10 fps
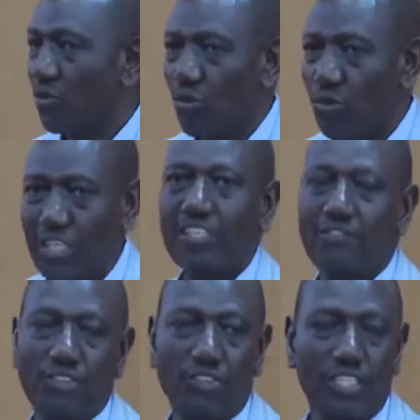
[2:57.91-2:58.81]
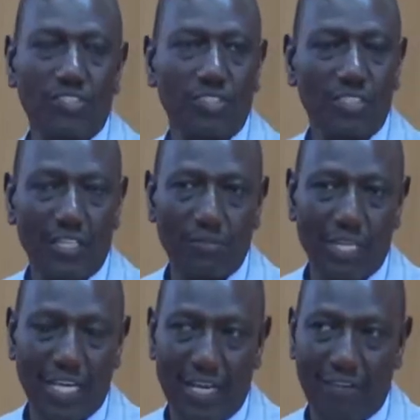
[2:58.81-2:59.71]
the quality of education
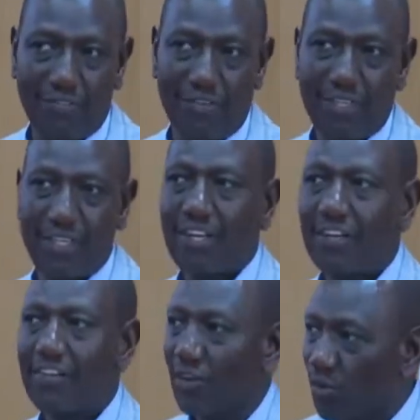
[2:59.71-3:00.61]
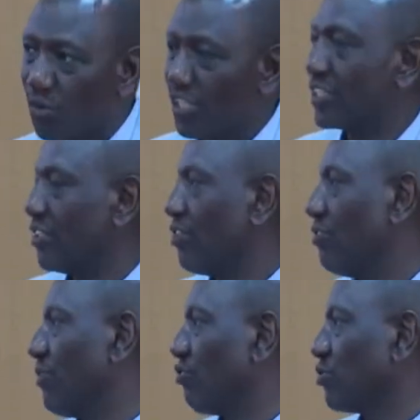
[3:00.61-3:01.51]
that we have, the
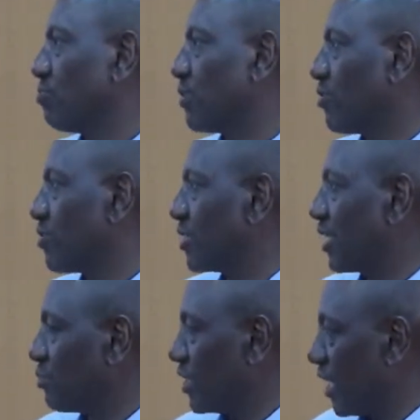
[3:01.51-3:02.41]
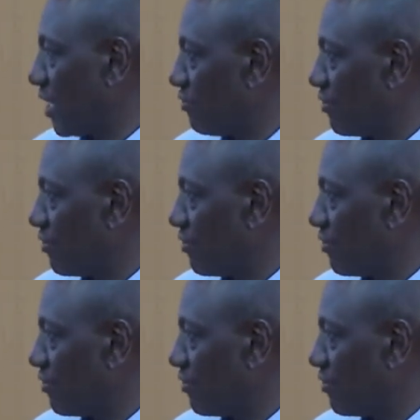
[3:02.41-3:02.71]
quality of hospitals that we